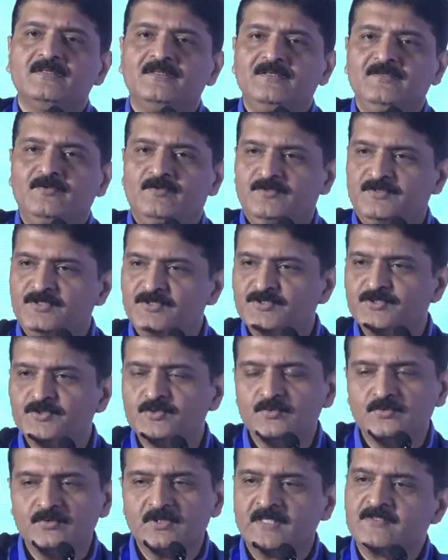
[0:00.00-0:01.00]

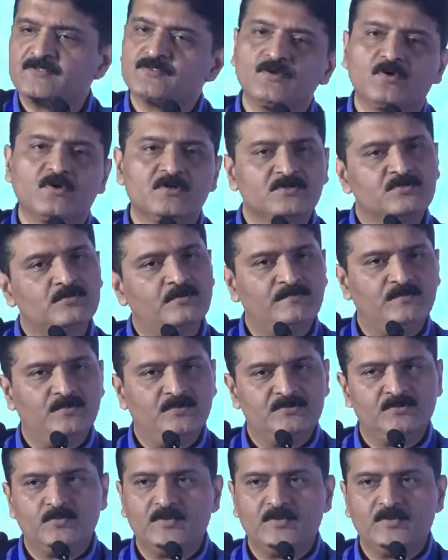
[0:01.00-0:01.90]
Thrissur, and so on and so forth.